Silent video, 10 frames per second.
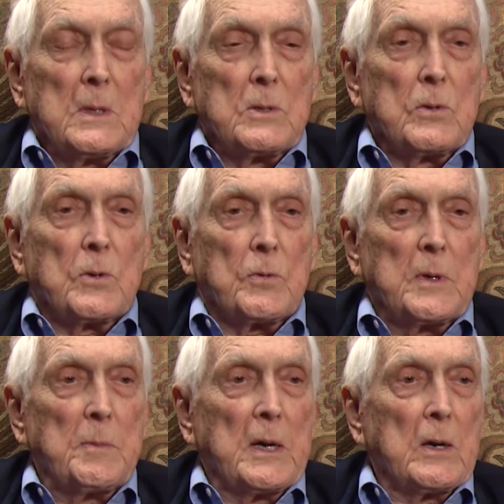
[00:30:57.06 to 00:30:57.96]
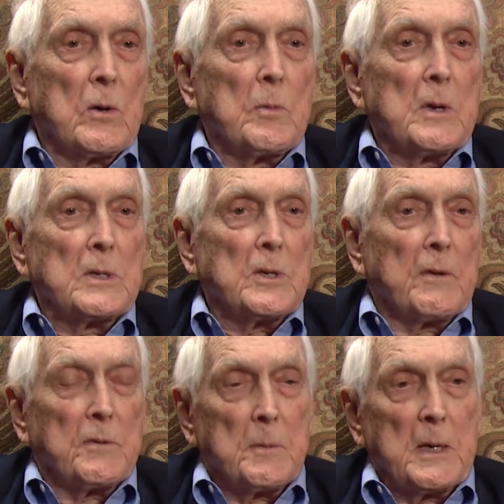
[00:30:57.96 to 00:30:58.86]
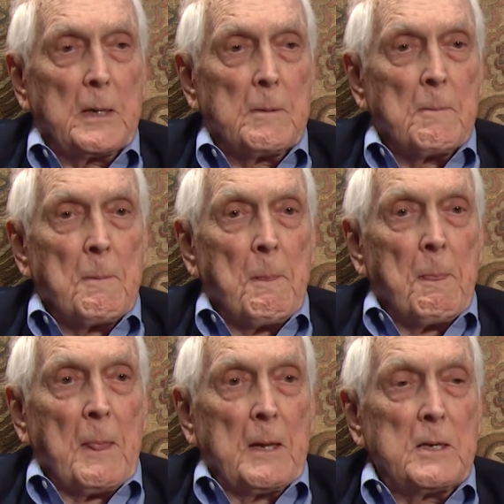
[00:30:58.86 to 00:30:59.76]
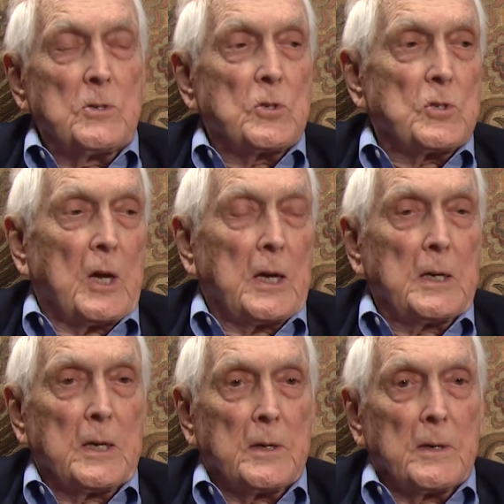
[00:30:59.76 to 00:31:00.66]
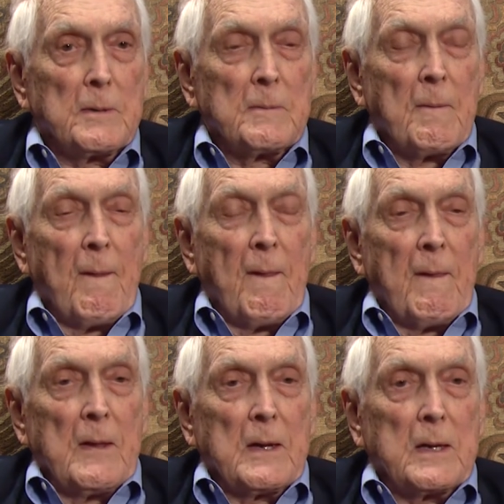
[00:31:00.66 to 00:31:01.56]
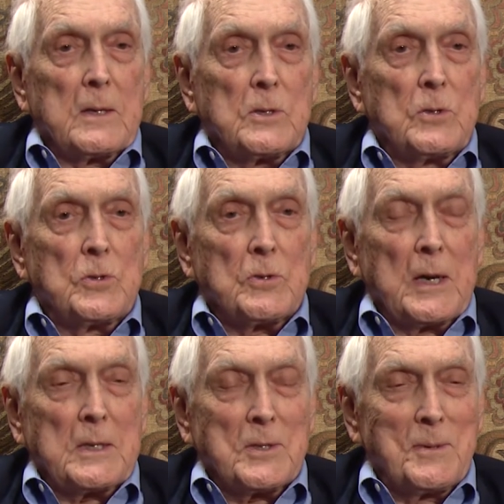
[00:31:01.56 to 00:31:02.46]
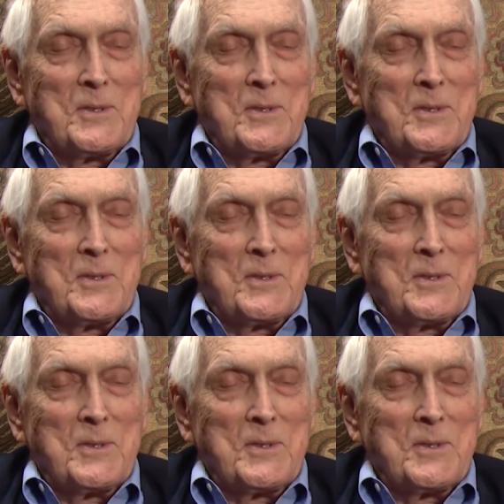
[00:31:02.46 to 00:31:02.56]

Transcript: two or three big home runs off of me. He's a second hitter. I got two strikes on